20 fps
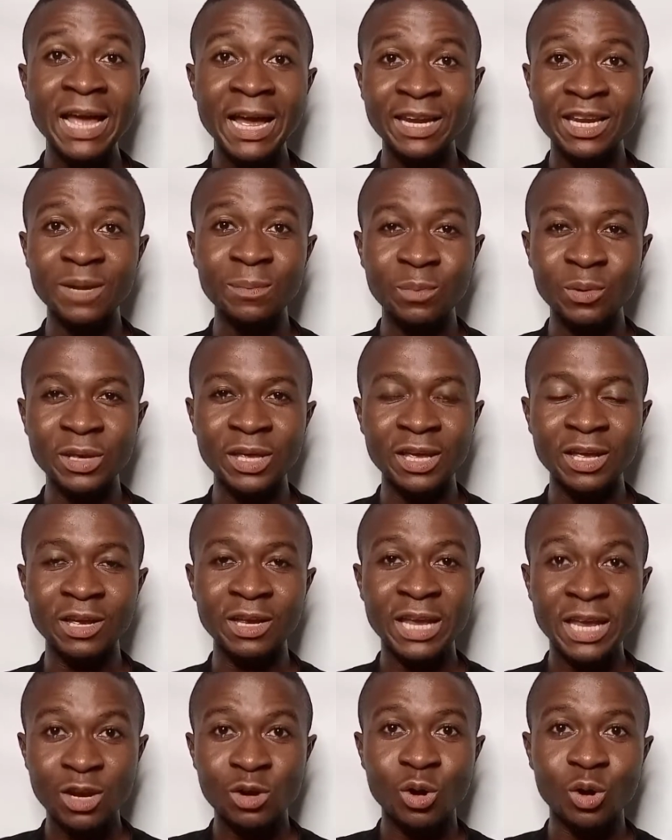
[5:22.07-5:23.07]

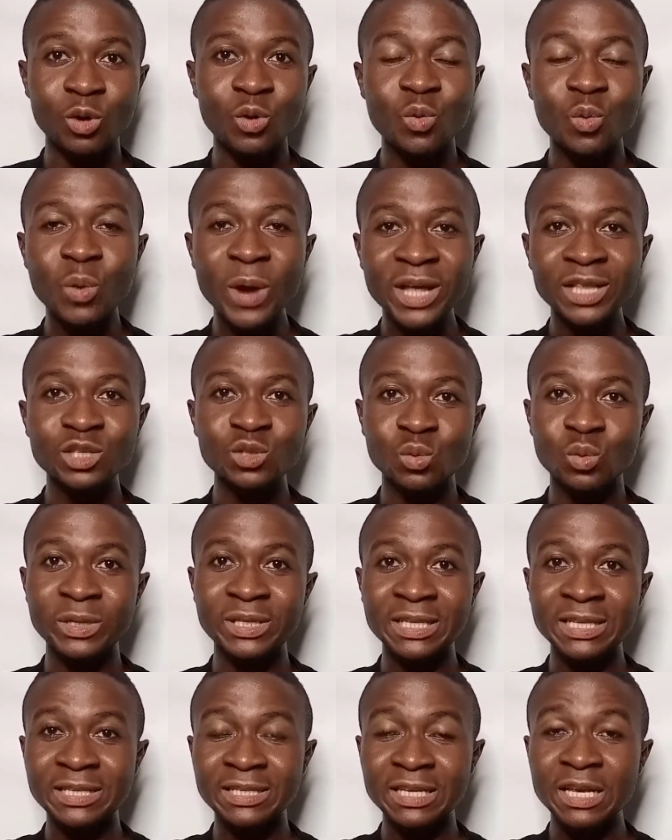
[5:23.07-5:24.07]
Adeboye Enoch went
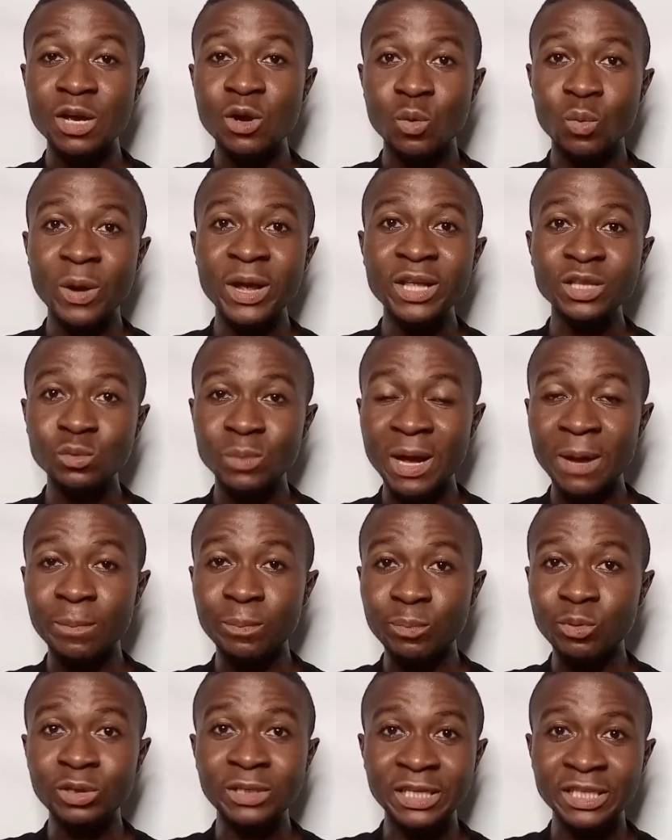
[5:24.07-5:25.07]
with his, went
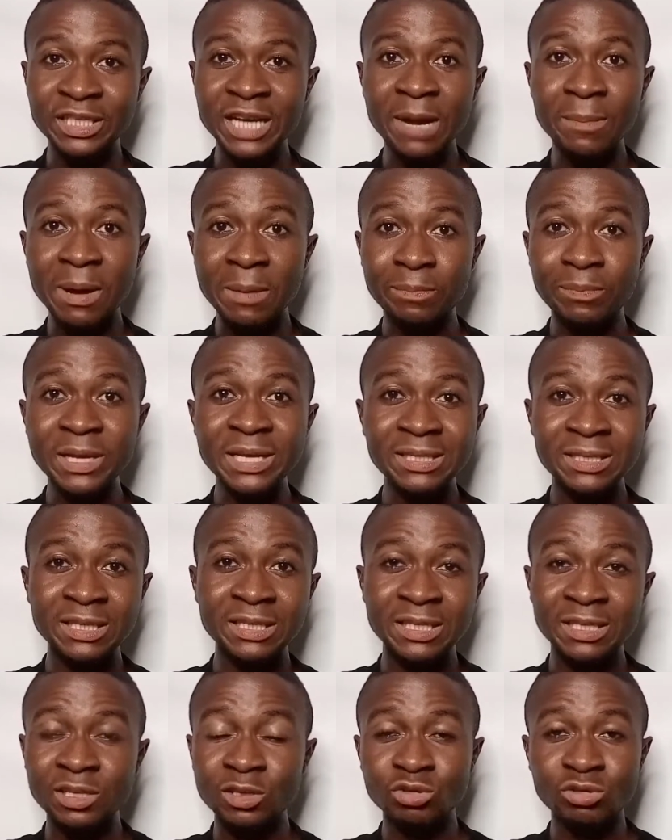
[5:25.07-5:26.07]
and put the charm and placed
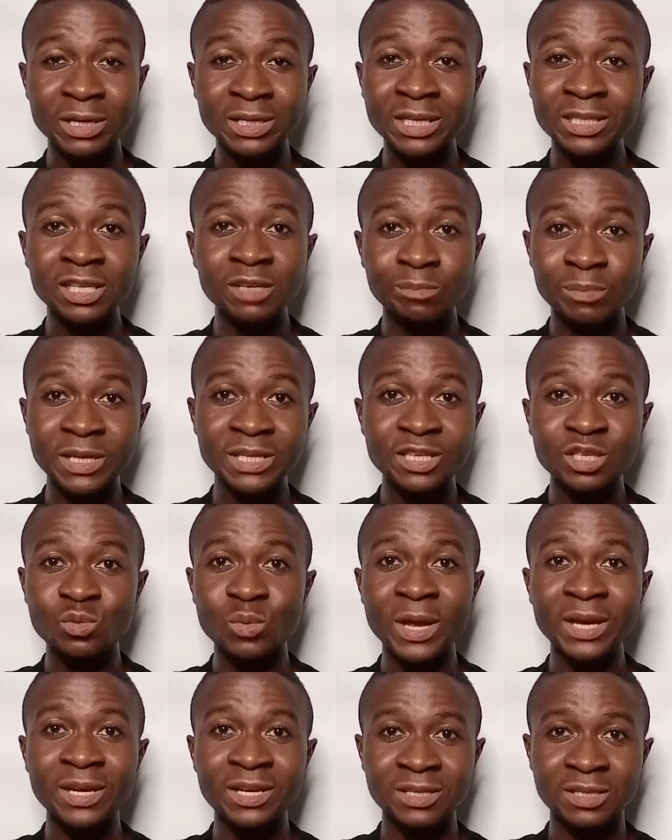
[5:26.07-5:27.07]
it in the strategic
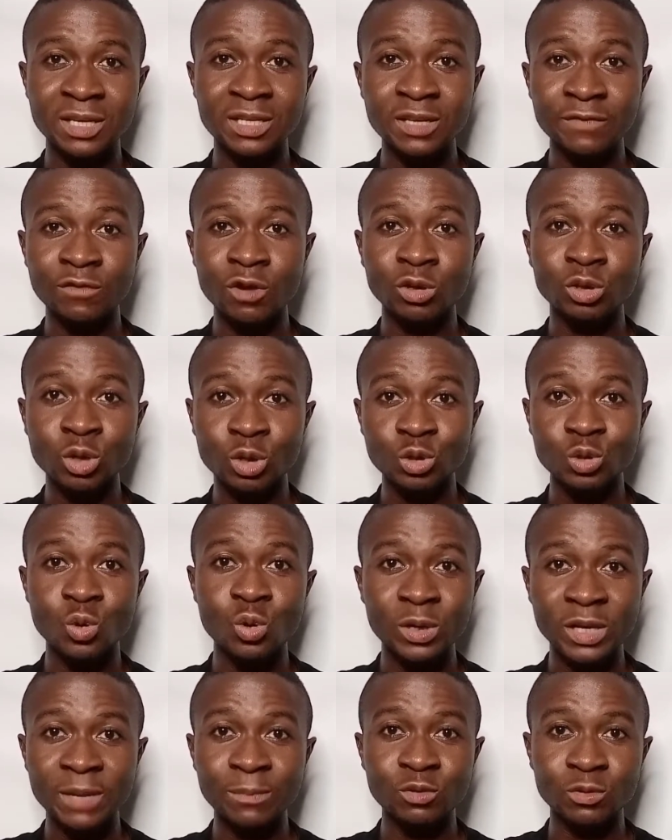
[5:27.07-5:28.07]
places where this native doctor
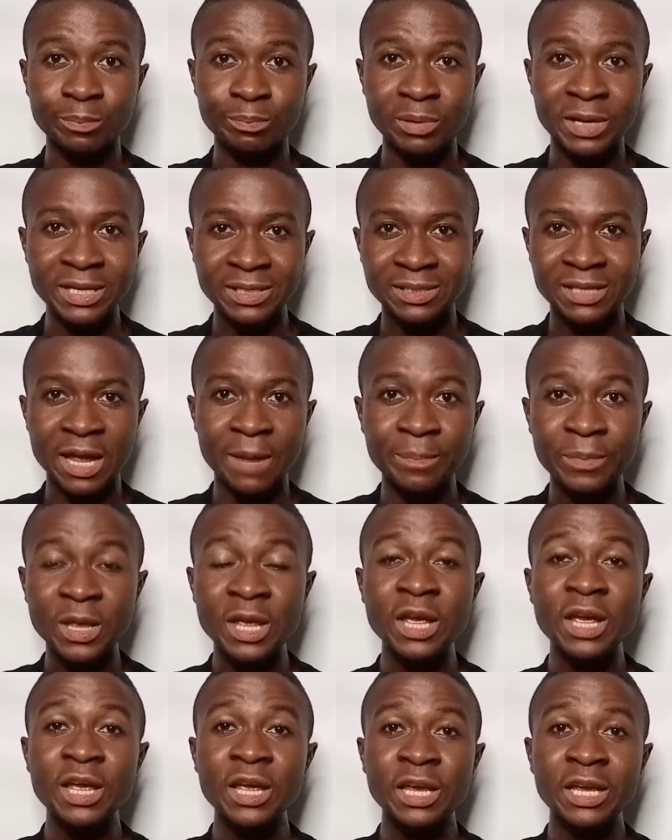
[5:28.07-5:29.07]
told him him to place them,
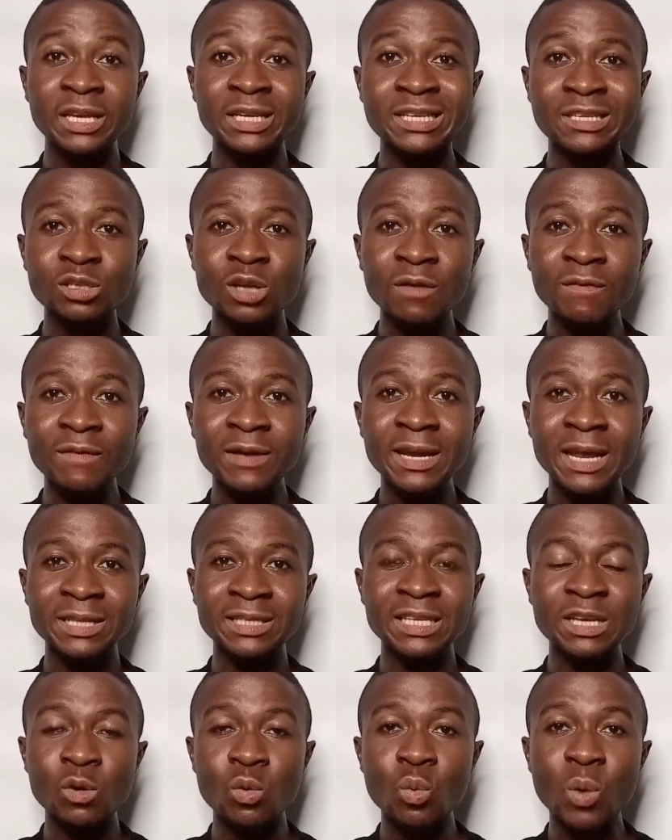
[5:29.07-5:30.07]
he discovered
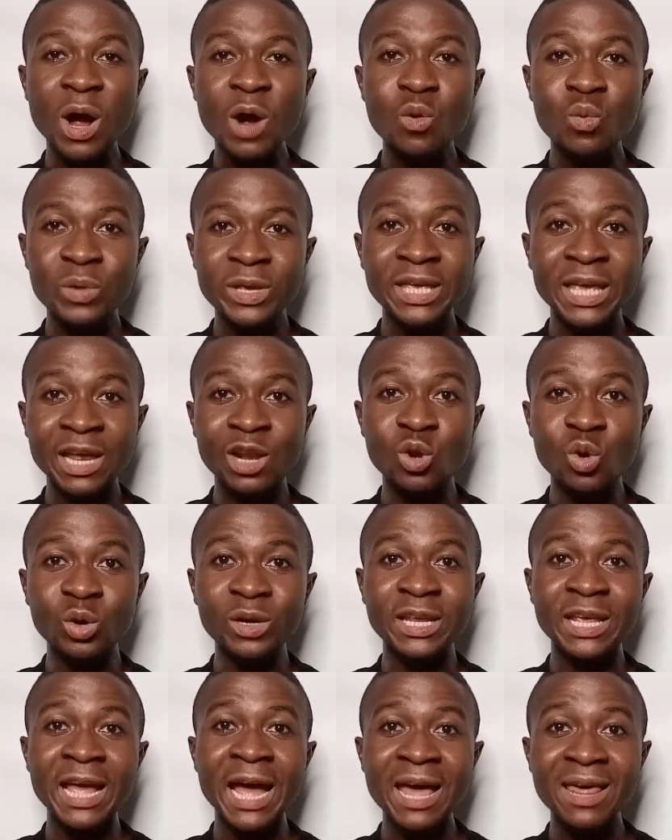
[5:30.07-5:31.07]
that in one week
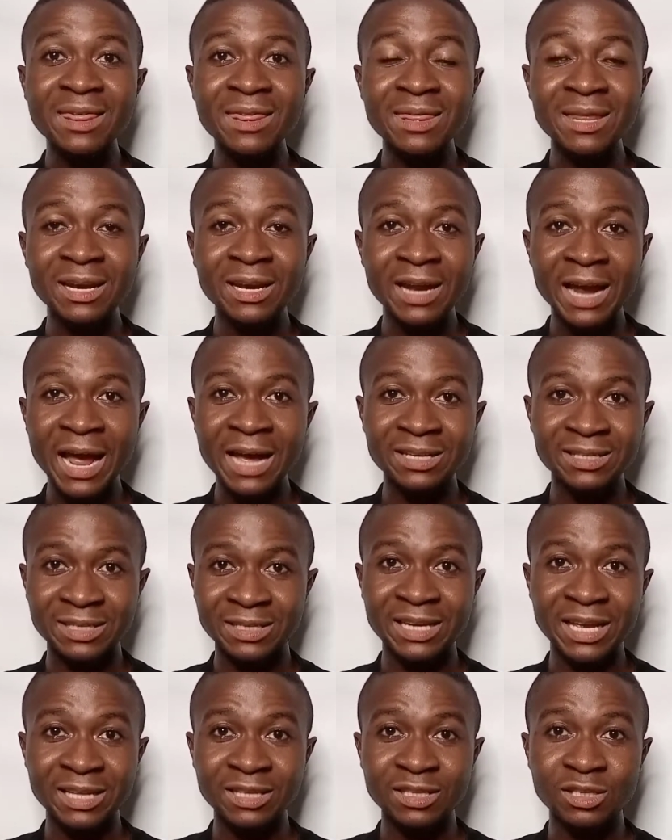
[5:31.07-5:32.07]
alone he had three
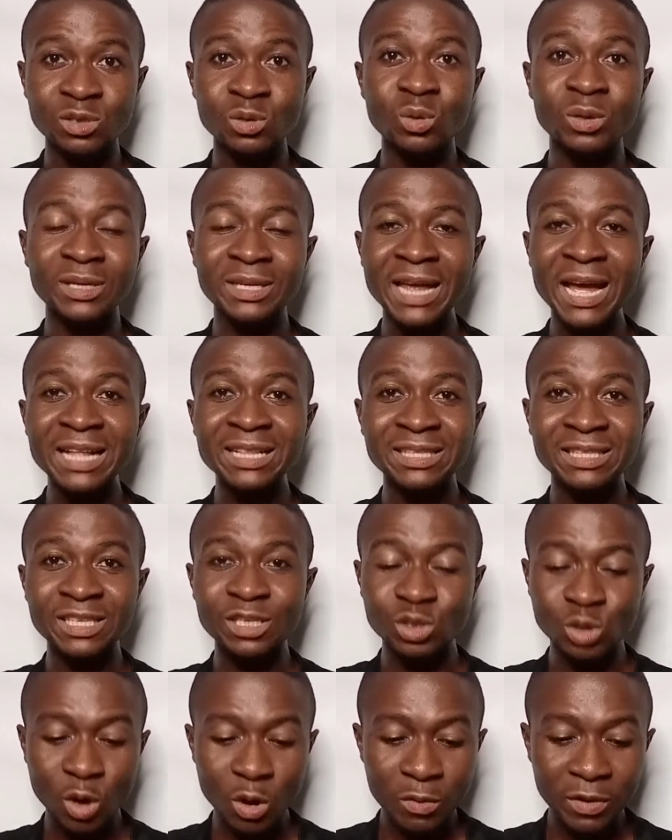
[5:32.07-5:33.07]
accidents. So that
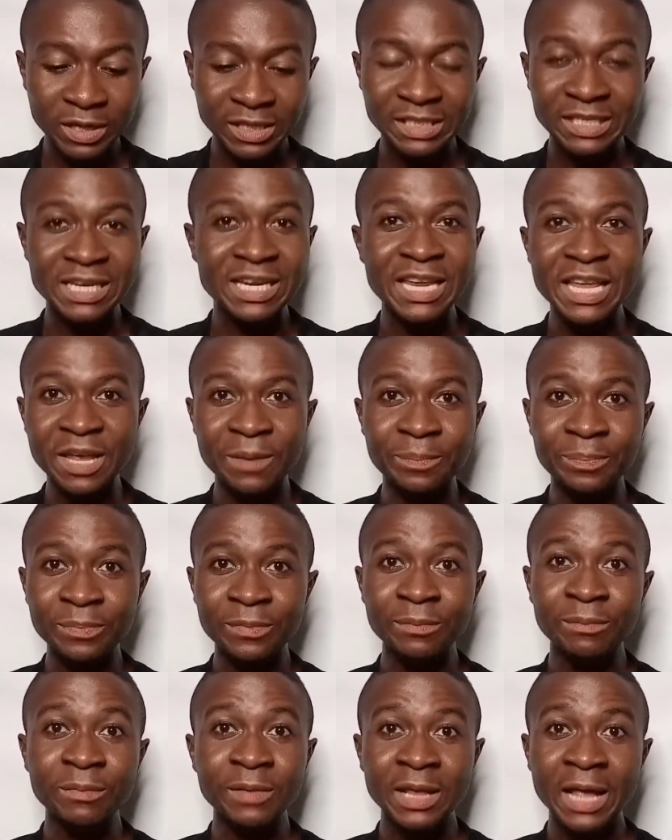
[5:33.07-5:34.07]
discouraged
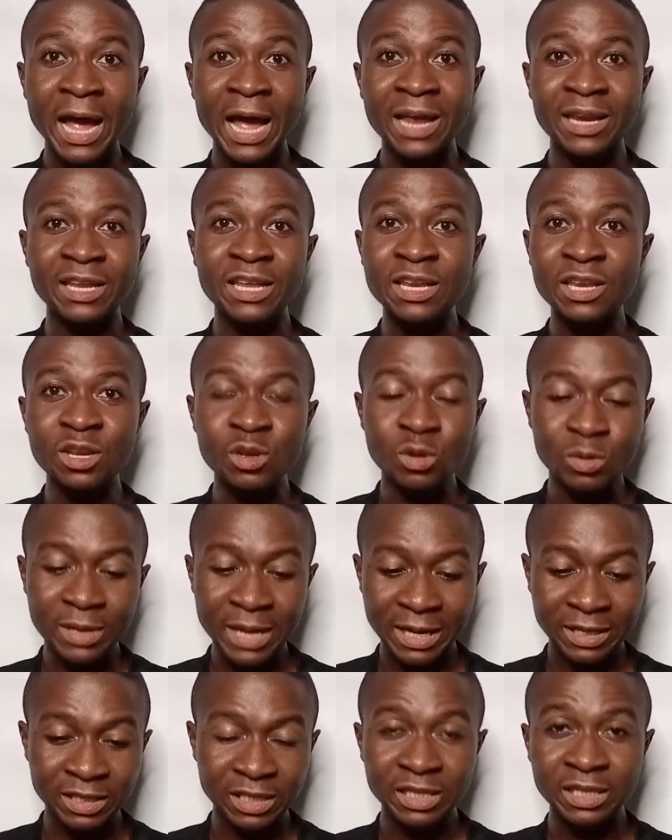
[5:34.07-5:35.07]
him and he knew
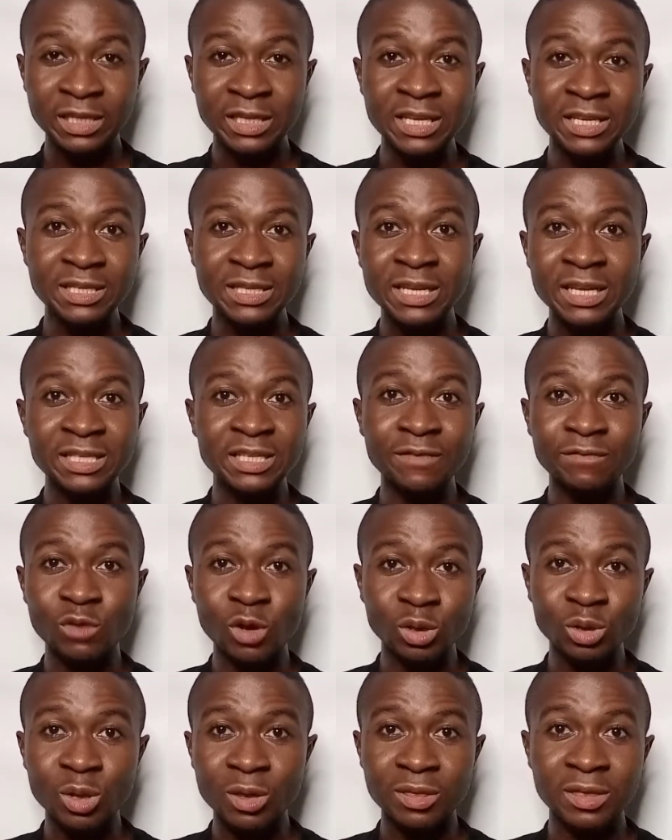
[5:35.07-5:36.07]
that this native
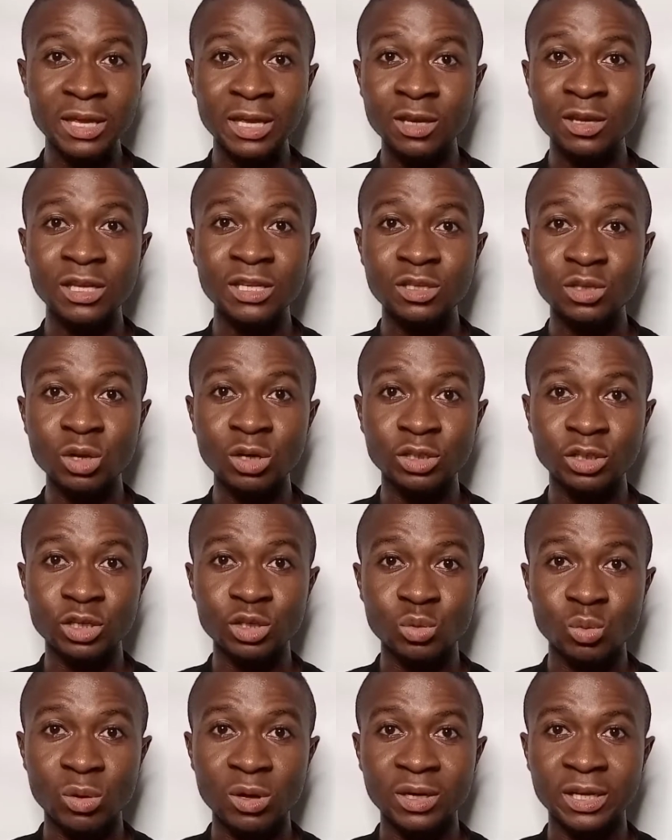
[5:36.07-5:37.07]
doctor thing is not
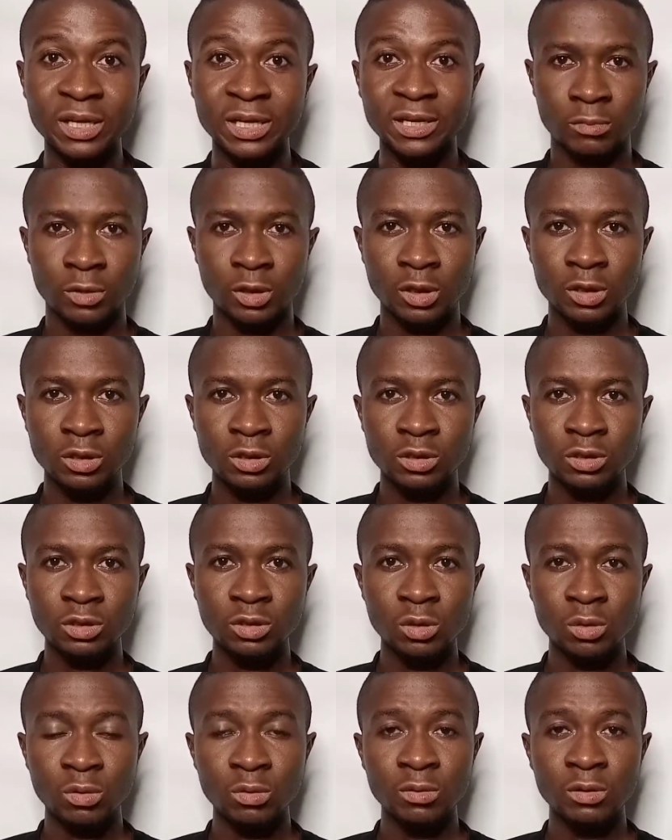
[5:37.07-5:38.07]
just working.
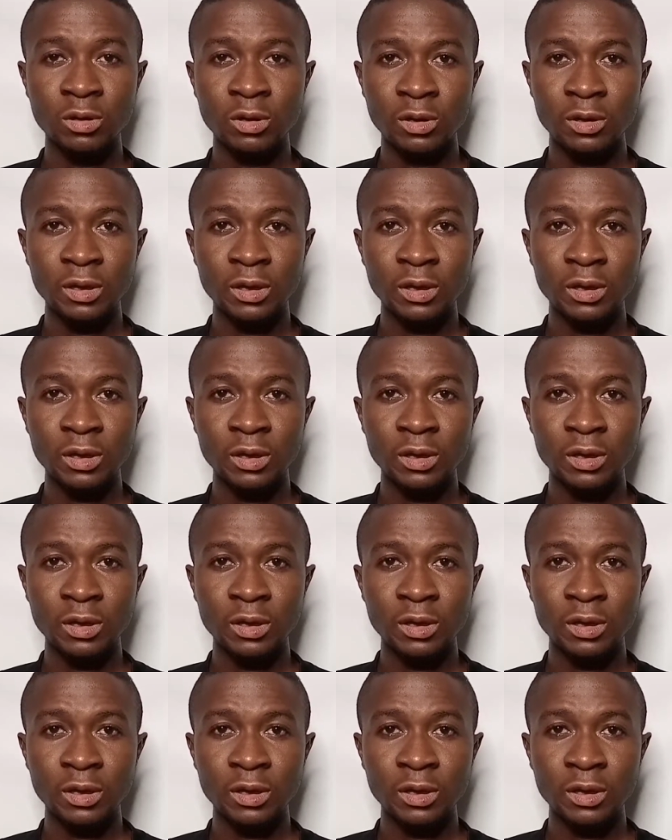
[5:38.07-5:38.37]
So